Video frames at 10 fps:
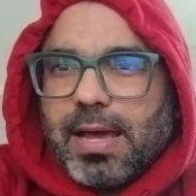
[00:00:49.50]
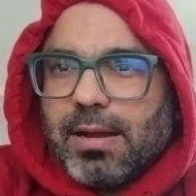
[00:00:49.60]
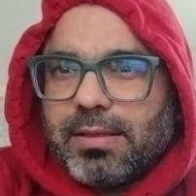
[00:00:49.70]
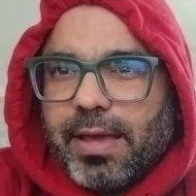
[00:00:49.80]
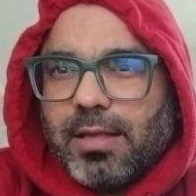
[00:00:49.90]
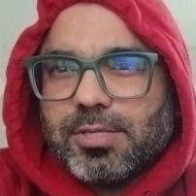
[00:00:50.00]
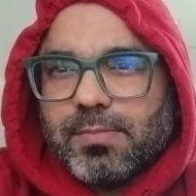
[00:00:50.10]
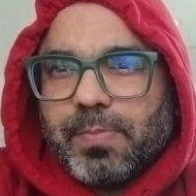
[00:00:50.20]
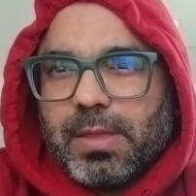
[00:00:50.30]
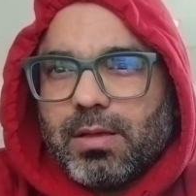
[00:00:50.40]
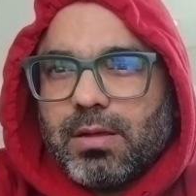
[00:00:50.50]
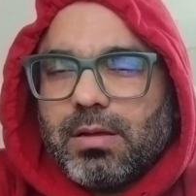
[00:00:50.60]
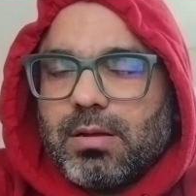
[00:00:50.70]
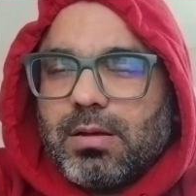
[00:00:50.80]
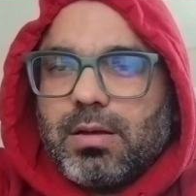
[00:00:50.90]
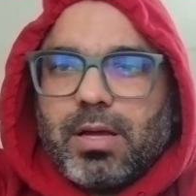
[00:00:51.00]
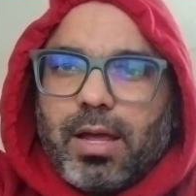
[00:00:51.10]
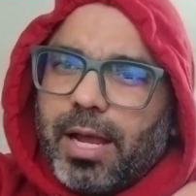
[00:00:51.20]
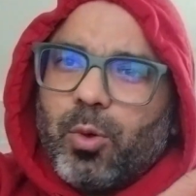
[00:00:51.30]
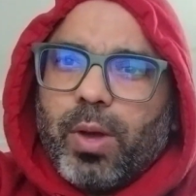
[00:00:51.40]
and nothing else.
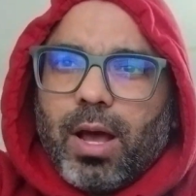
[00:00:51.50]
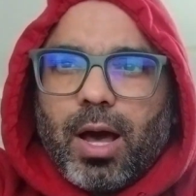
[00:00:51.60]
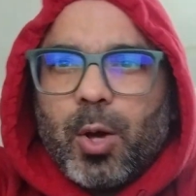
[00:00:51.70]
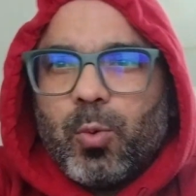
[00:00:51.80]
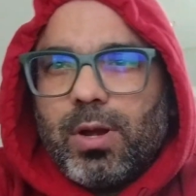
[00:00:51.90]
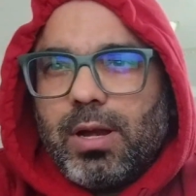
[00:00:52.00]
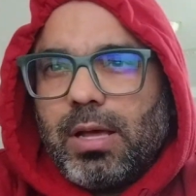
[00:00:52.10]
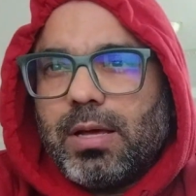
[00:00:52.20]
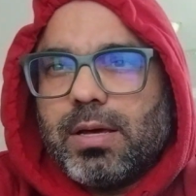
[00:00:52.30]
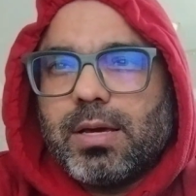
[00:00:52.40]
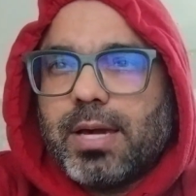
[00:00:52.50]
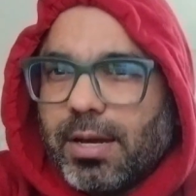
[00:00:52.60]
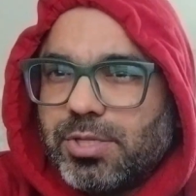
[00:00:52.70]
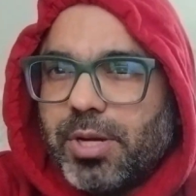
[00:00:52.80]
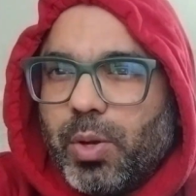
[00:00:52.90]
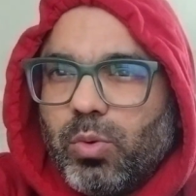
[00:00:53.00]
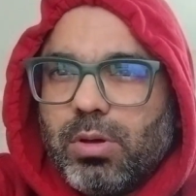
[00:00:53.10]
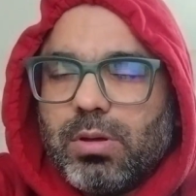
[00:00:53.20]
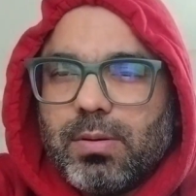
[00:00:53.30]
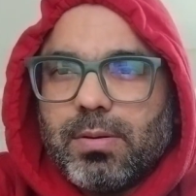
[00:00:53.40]
Anyway, I will
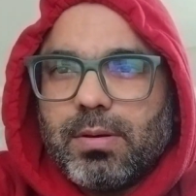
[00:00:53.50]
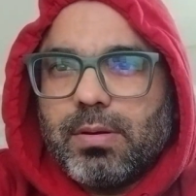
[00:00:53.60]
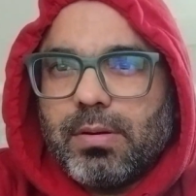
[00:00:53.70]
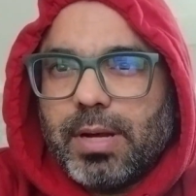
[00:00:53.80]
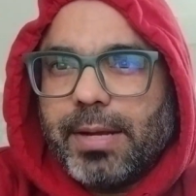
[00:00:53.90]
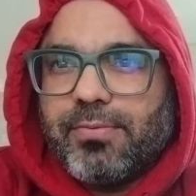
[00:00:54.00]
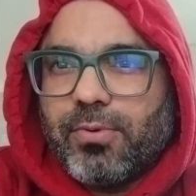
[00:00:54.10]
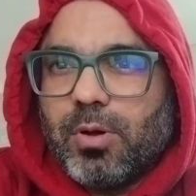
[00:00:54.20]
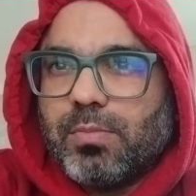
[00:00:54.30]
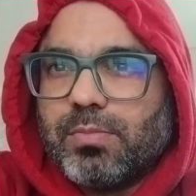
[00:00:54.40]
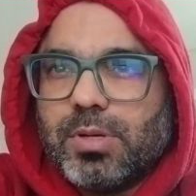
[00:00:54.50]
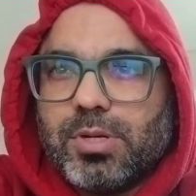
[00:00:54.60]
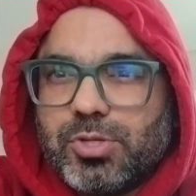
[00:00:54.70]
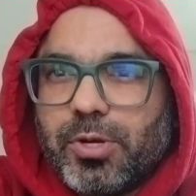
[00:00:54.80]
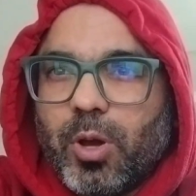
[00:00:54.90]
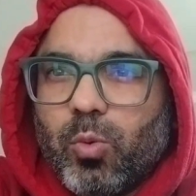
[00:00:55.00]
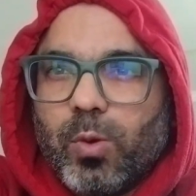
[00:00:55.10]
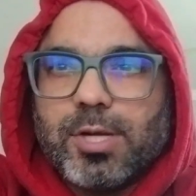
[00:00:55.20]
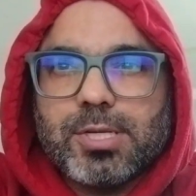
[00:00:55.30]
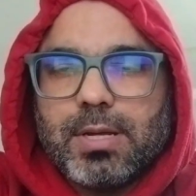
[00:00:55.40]
continue right from today
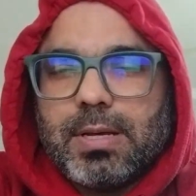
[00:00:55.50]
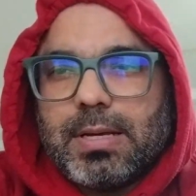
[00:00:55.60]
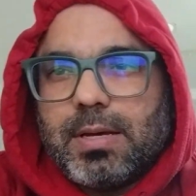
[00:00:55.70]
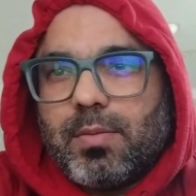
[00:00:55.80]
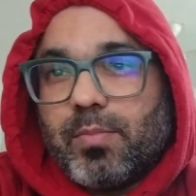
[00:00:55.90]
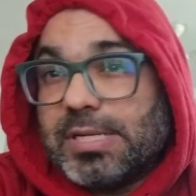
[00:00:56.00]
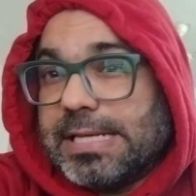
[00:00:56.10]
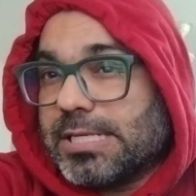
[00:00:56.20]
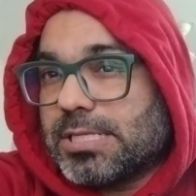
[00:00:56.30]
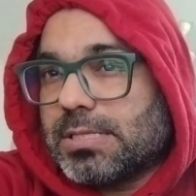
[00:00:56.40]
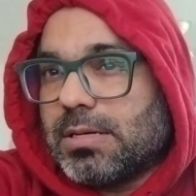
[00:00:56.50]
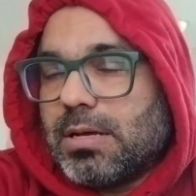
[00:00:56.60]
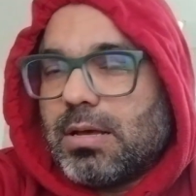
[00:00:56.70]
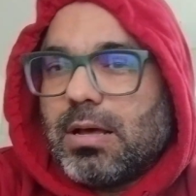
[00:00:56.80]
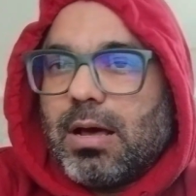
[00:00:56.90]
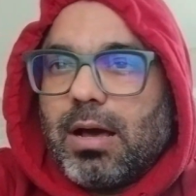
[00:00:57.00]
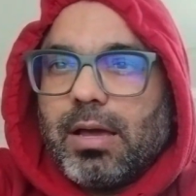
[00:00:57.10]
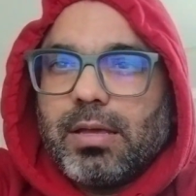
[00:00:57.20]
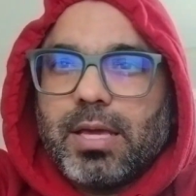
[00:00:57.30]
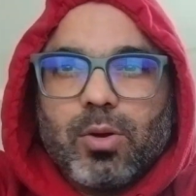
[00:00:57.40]
onwards. But yes,
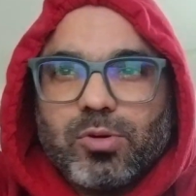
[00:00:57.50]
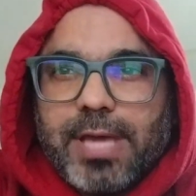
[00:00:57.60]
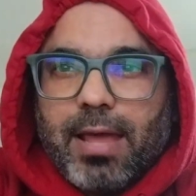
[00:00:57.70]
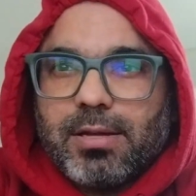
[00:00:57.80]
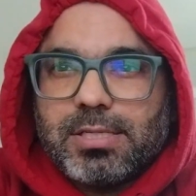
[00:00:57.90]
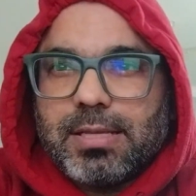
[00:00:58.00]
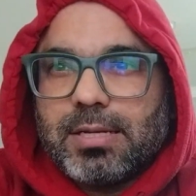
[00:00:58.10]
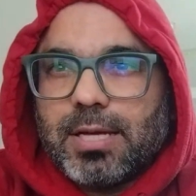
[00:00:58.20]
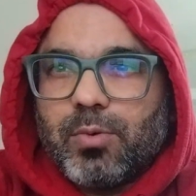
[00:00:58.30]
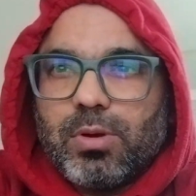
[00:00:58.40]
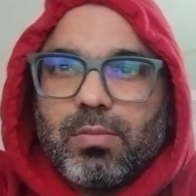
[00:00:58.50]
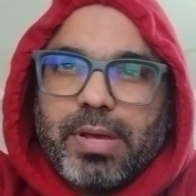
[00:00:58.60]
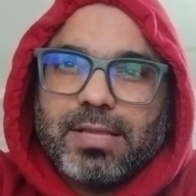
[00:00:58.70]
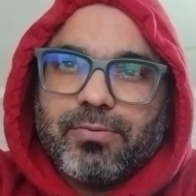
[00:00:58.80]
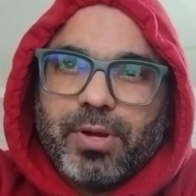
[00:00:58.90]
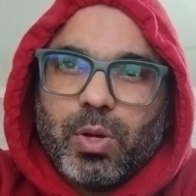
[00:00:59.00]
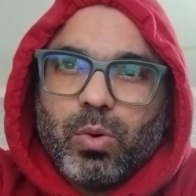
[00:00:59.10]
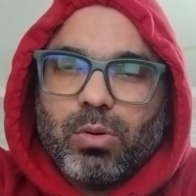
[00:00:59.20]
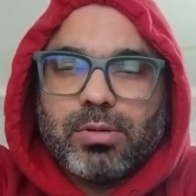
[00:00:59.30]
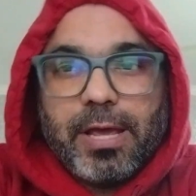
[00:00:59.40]
I cannot guarantee that I will make the
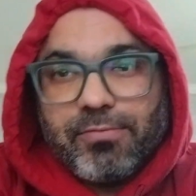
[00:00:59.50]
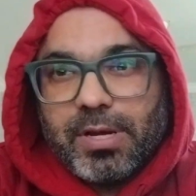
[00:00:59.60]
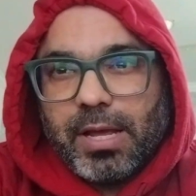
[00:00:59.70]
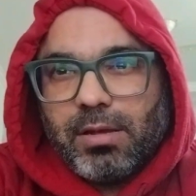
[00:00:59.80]
video every